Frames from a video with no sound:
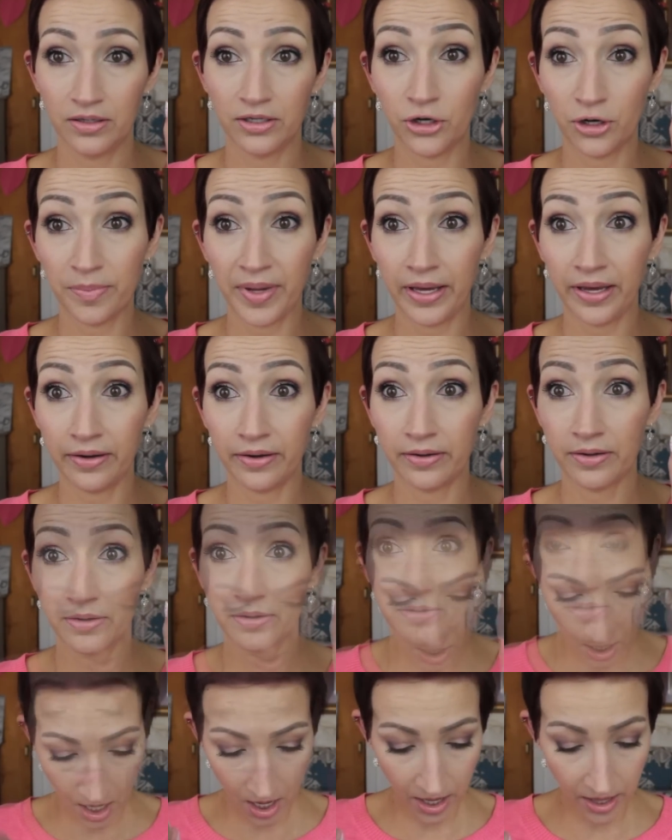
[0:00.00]
You're pink.
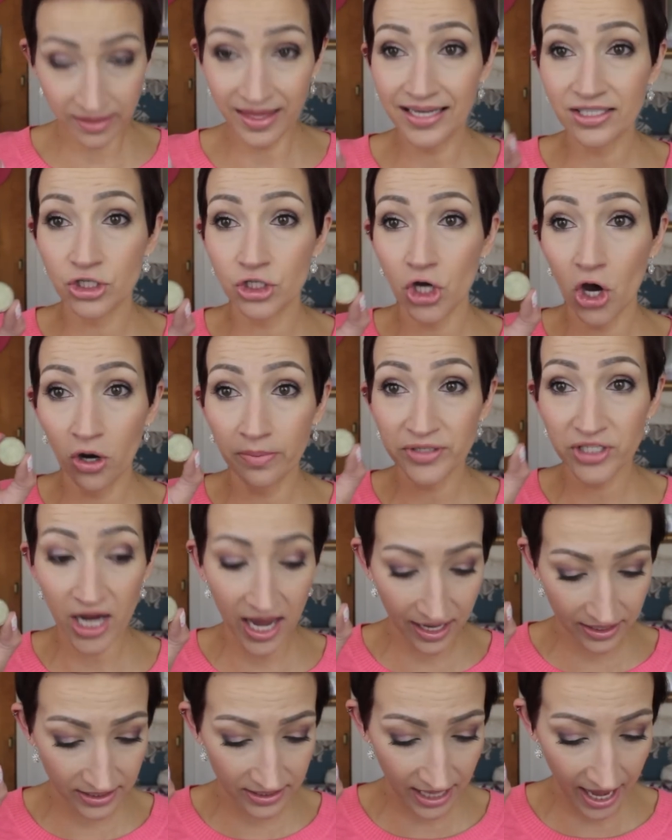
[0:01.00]
These taupe
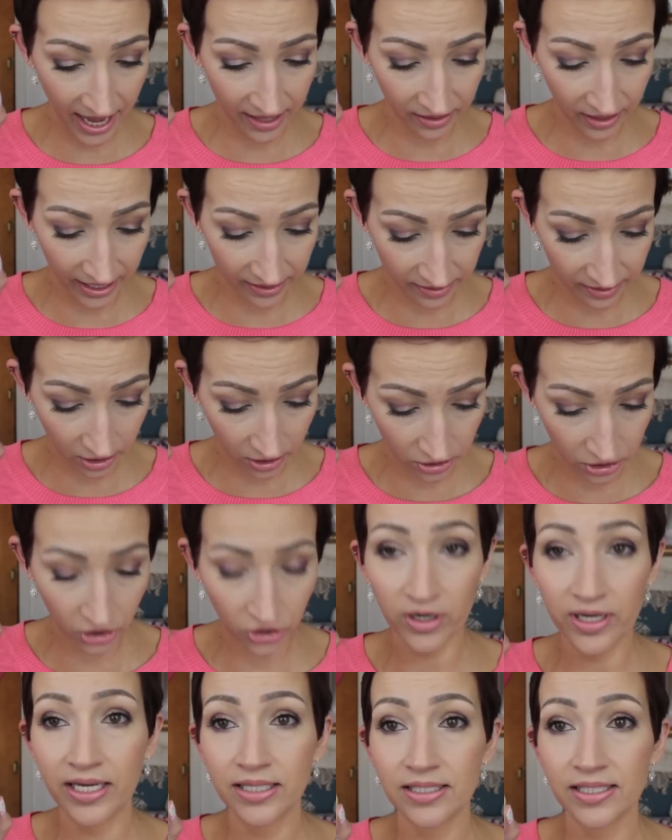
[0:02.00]
shades and like the, the
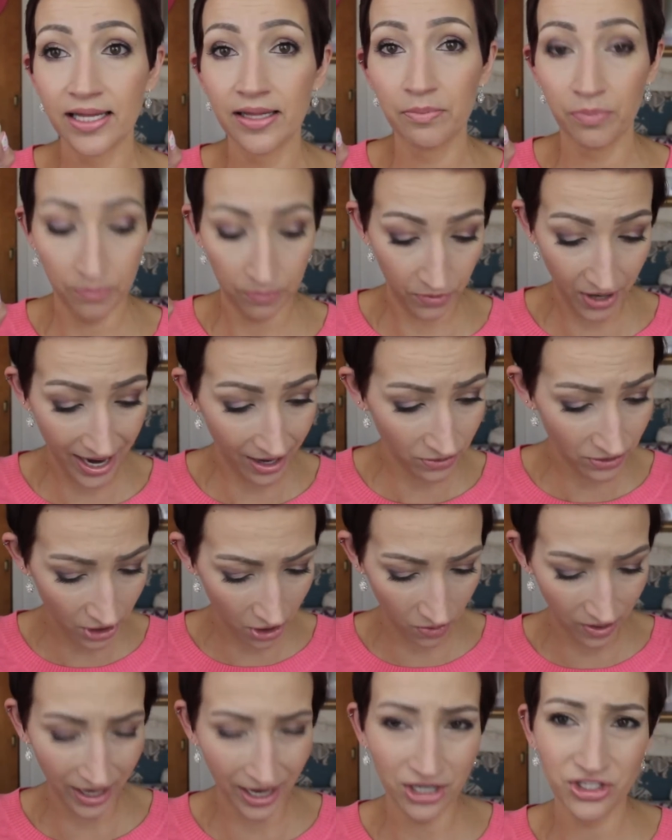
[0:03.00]
greens and the browns.
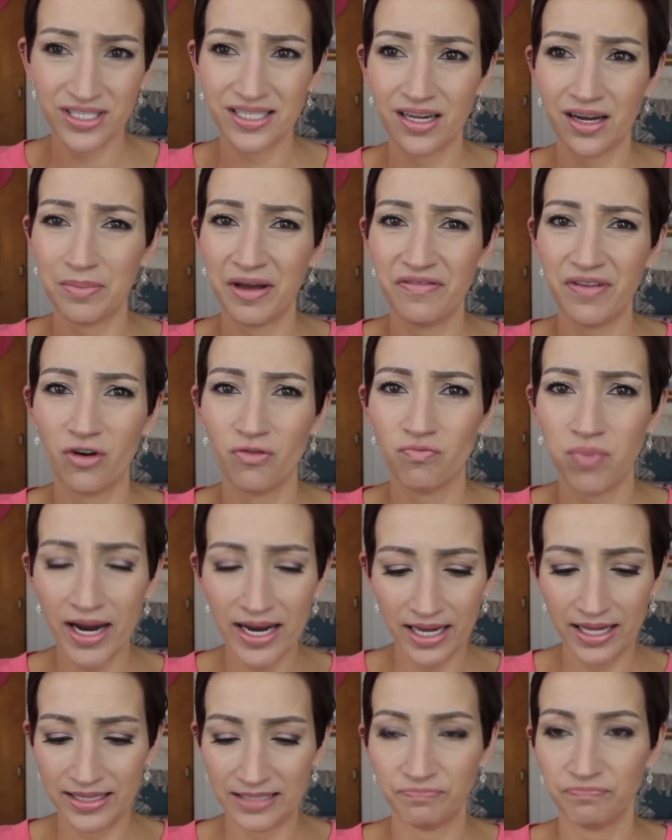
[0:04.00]
Oh god, I just stuck my finger
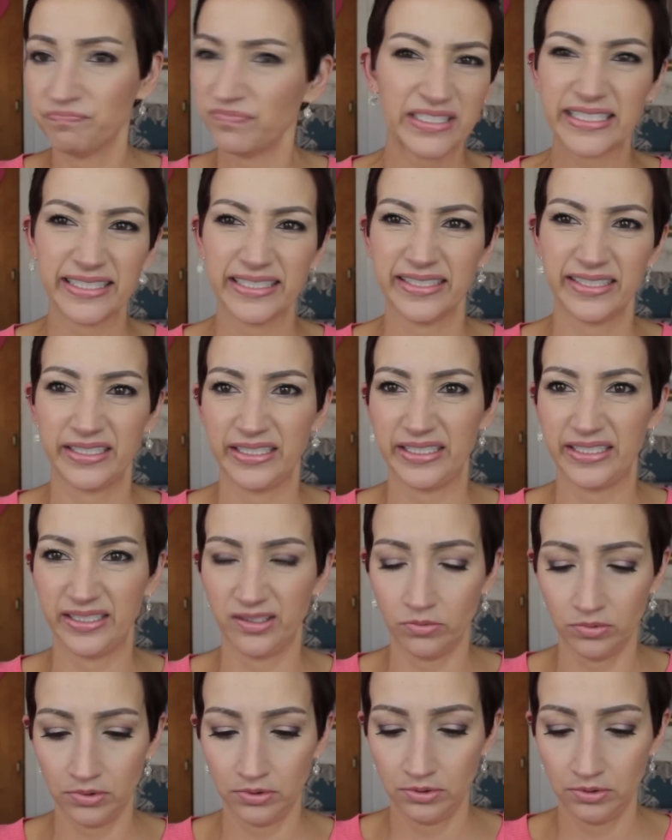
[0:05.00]
right in the pink eyeshadow.